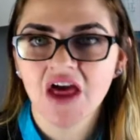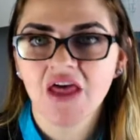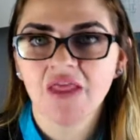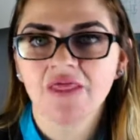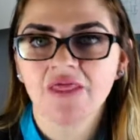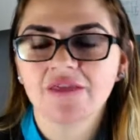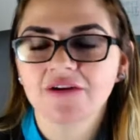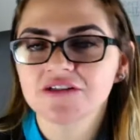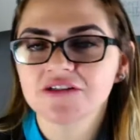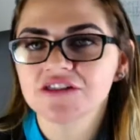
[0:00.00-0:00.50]

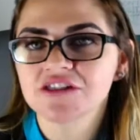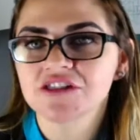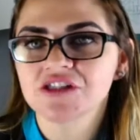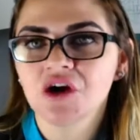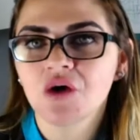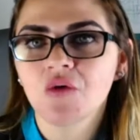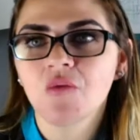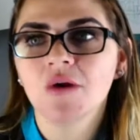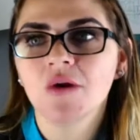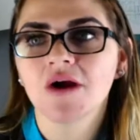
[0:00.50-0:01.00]
there's
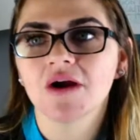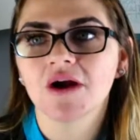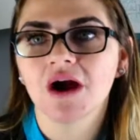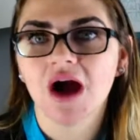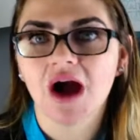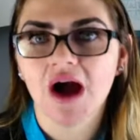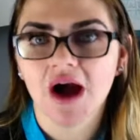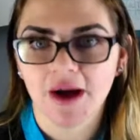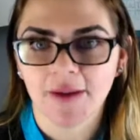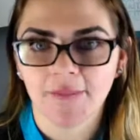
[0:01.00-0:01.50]
nowhere
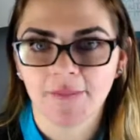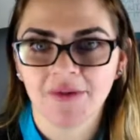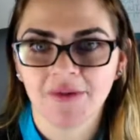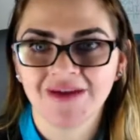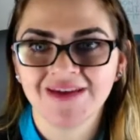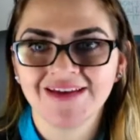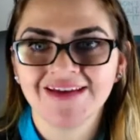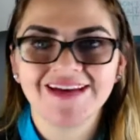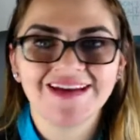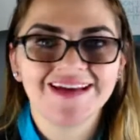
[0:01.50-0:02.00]
up.
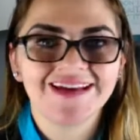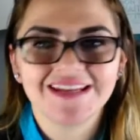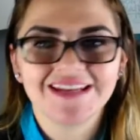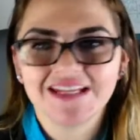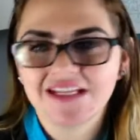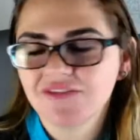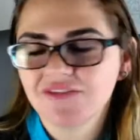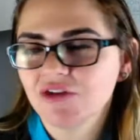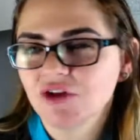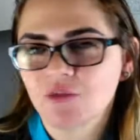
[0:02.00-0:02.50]
And
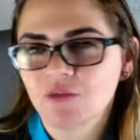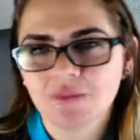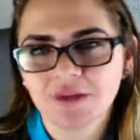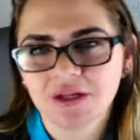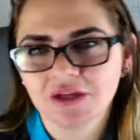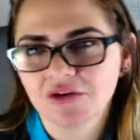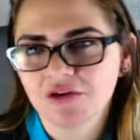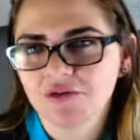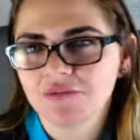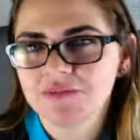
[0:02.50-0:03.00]
even
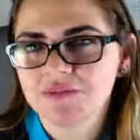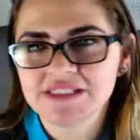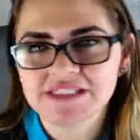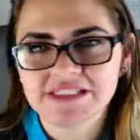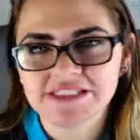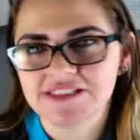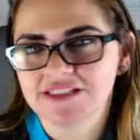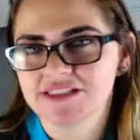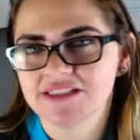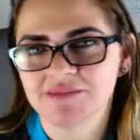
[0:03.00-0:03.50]
opening your own
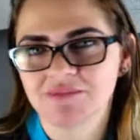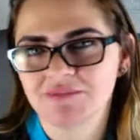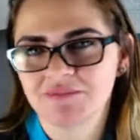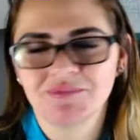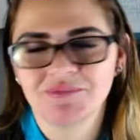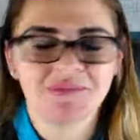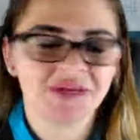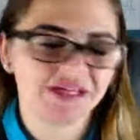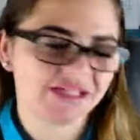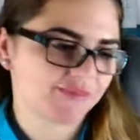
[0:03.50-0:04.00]
business is a
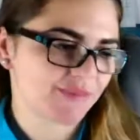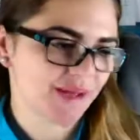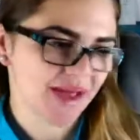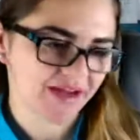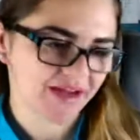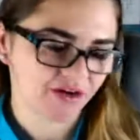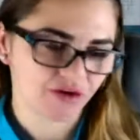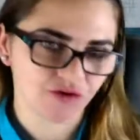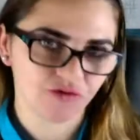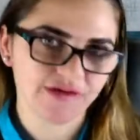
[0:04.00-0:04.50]
mixed
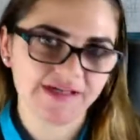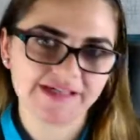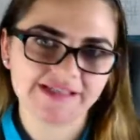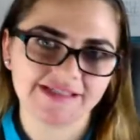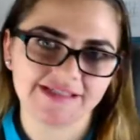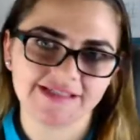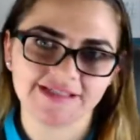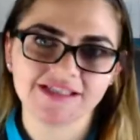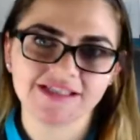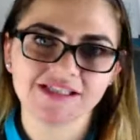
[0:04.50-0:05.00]
bag of
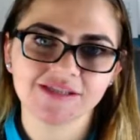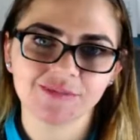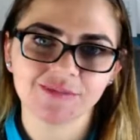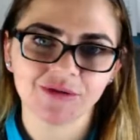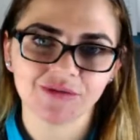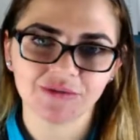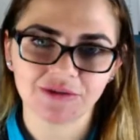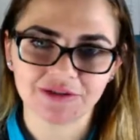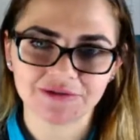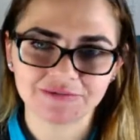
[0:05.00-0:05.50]
crazy. Let's be
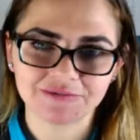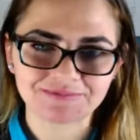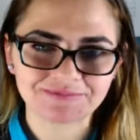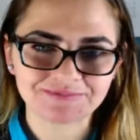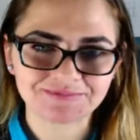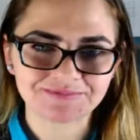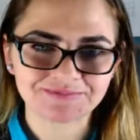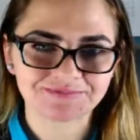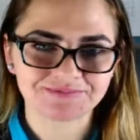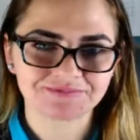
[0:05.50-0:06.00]
real.
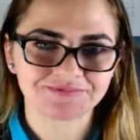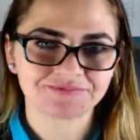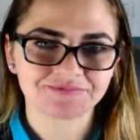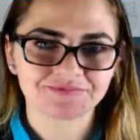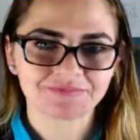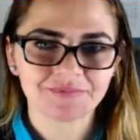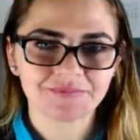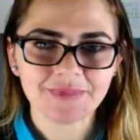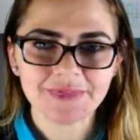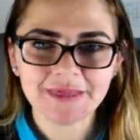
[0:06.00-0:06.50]

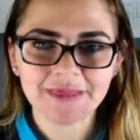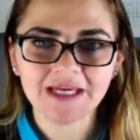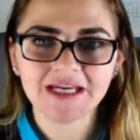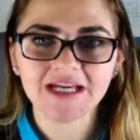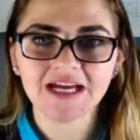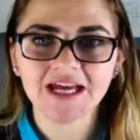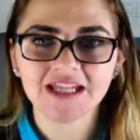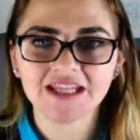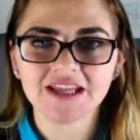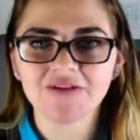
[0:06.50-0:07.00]

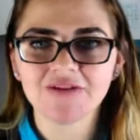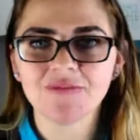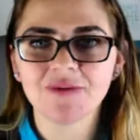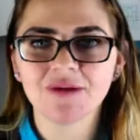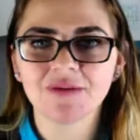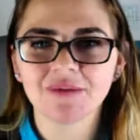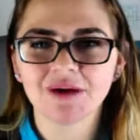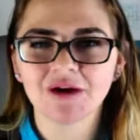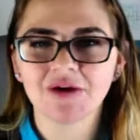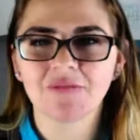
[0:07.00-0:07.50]
Like, I love
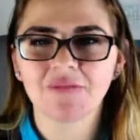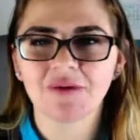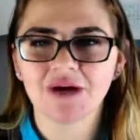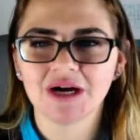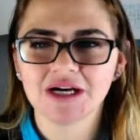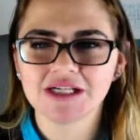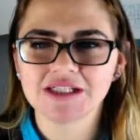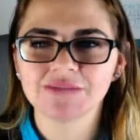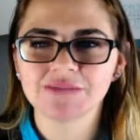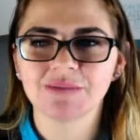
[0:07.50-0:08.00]
being my own
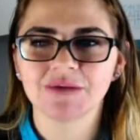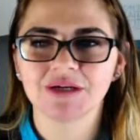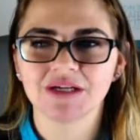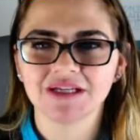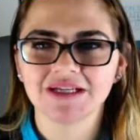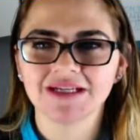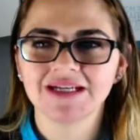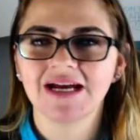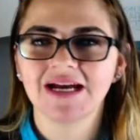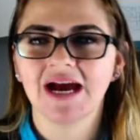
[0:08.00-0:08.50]
boss, but
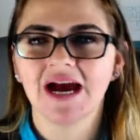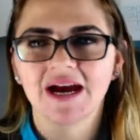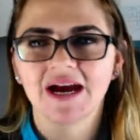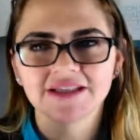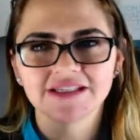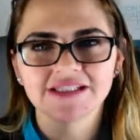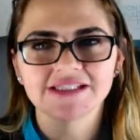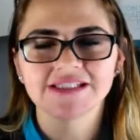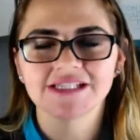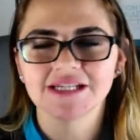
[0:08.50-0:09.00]

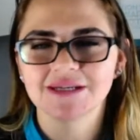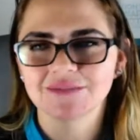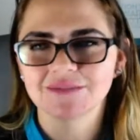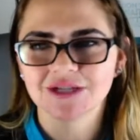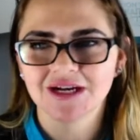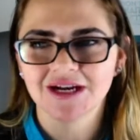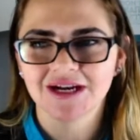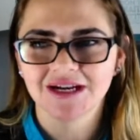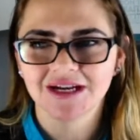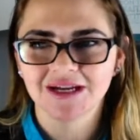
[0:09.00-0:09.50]
at the same
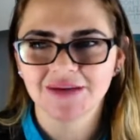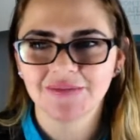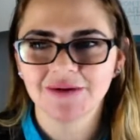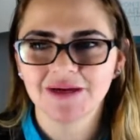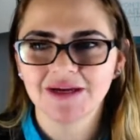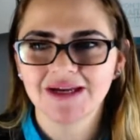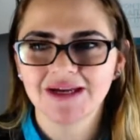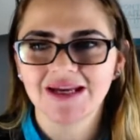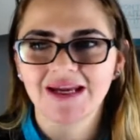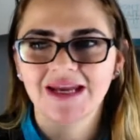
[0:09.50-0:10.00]
time,
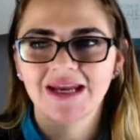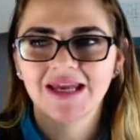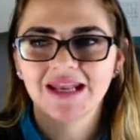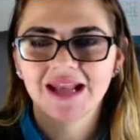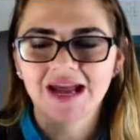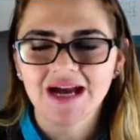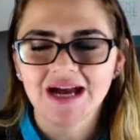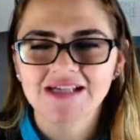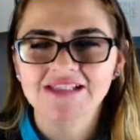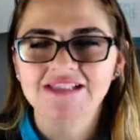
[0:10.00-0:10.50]
it
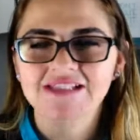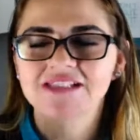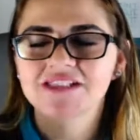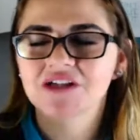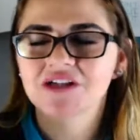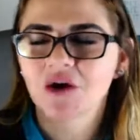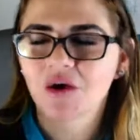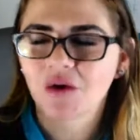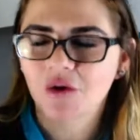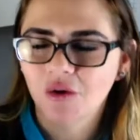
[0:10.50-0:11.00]
has its
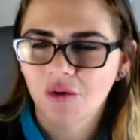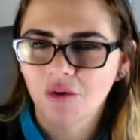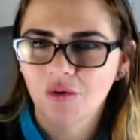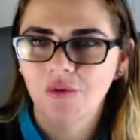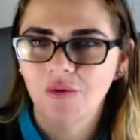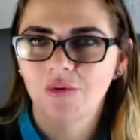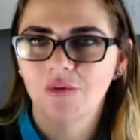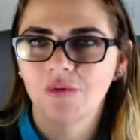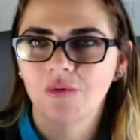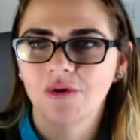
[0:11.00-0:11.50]

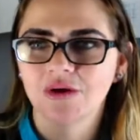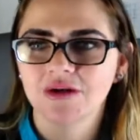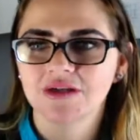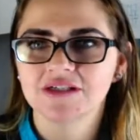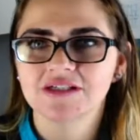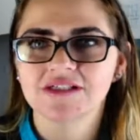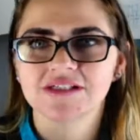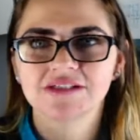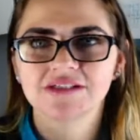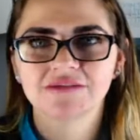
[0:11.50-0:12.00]
own
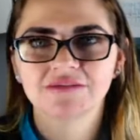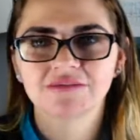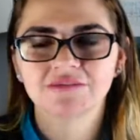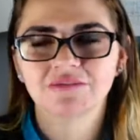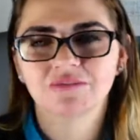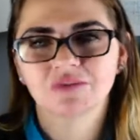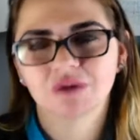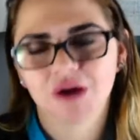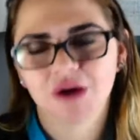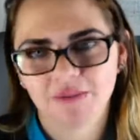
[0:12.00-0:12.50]

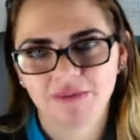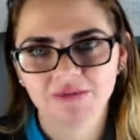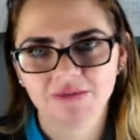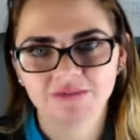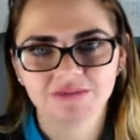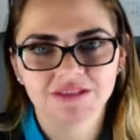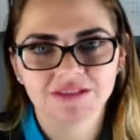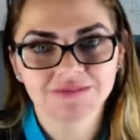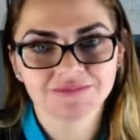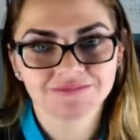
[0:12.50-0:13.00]

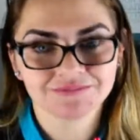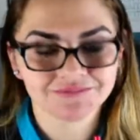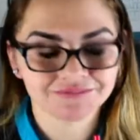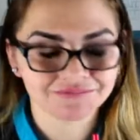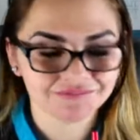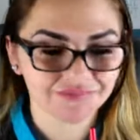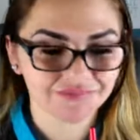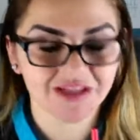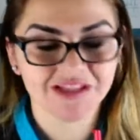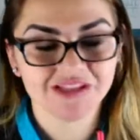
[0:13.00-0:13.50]
problems,
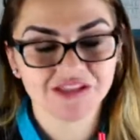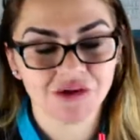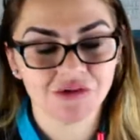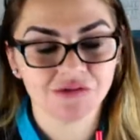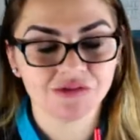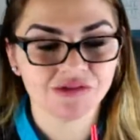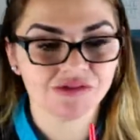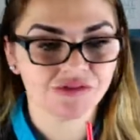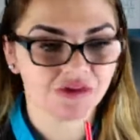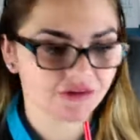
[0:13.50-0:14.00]
its
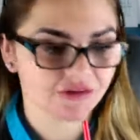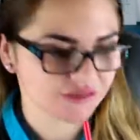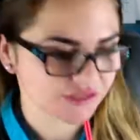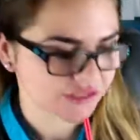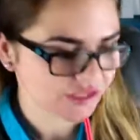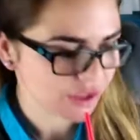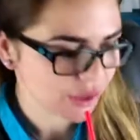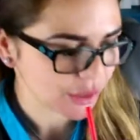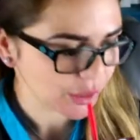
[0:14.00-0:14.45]
own struggles.